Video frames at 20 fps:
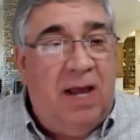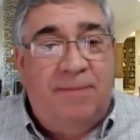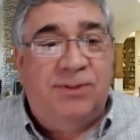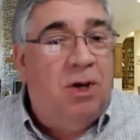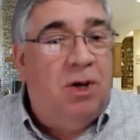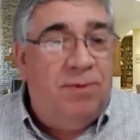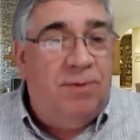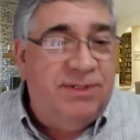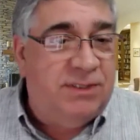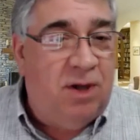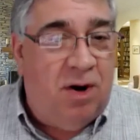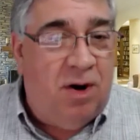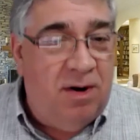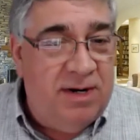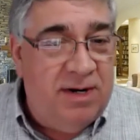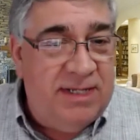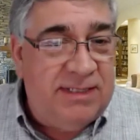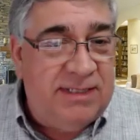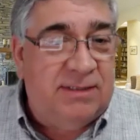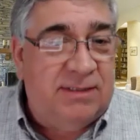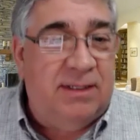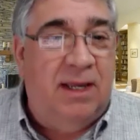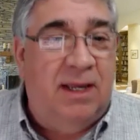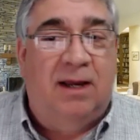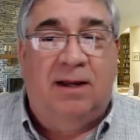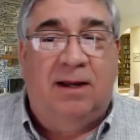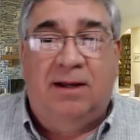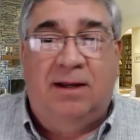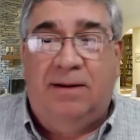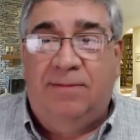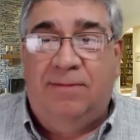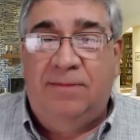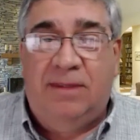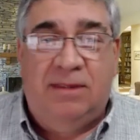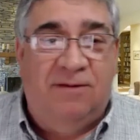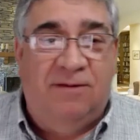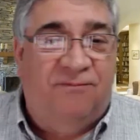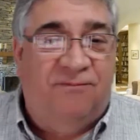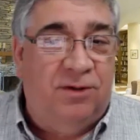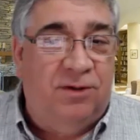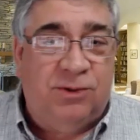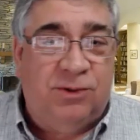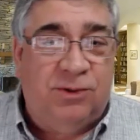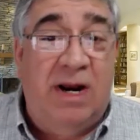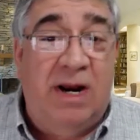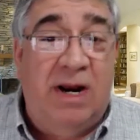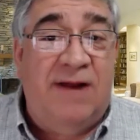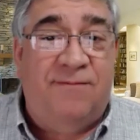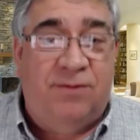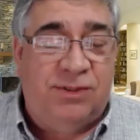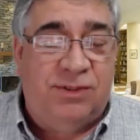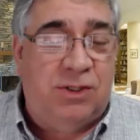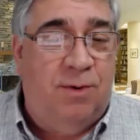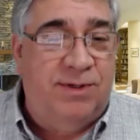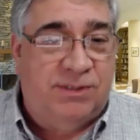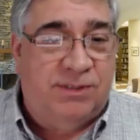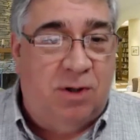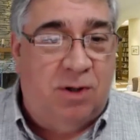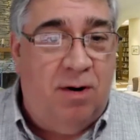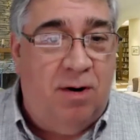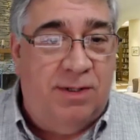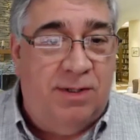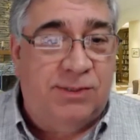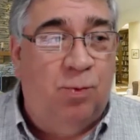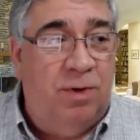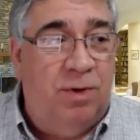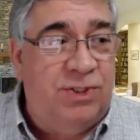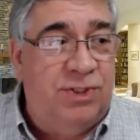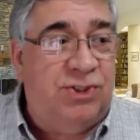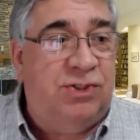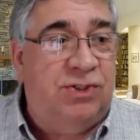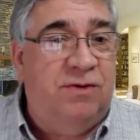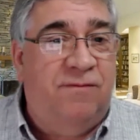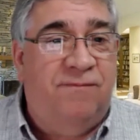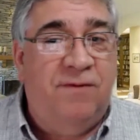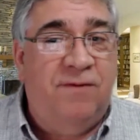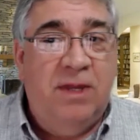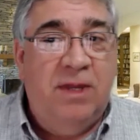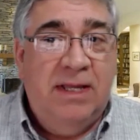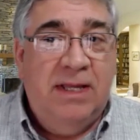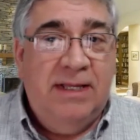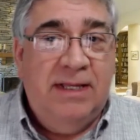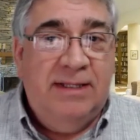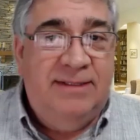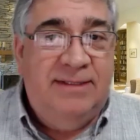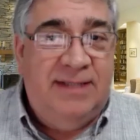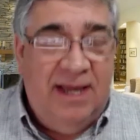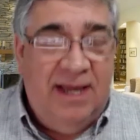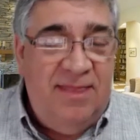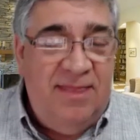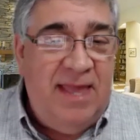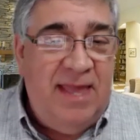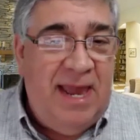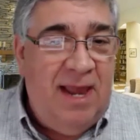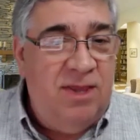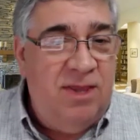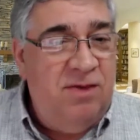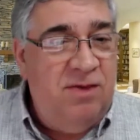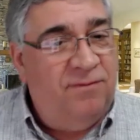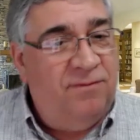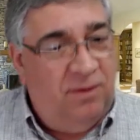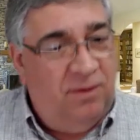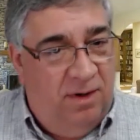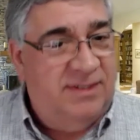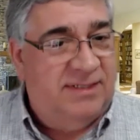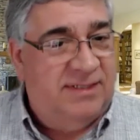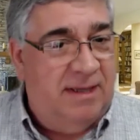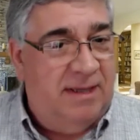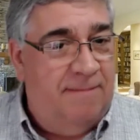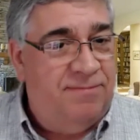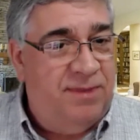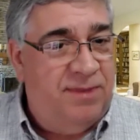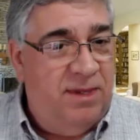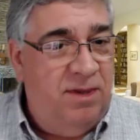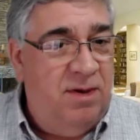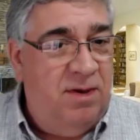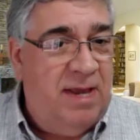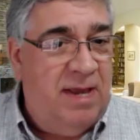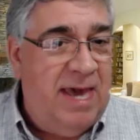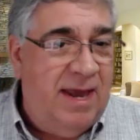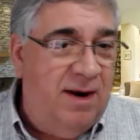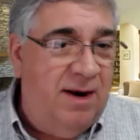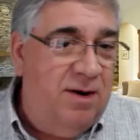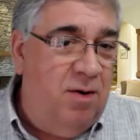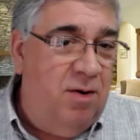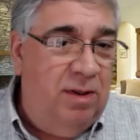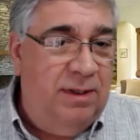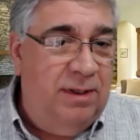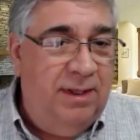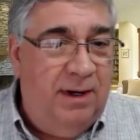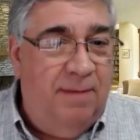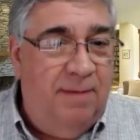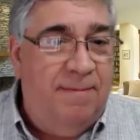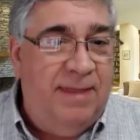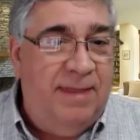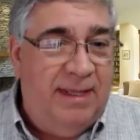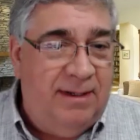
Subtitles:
is always the hardest. The first whatever is always the hardest. And once you've done that, you've learned something. You kind of know a little bit.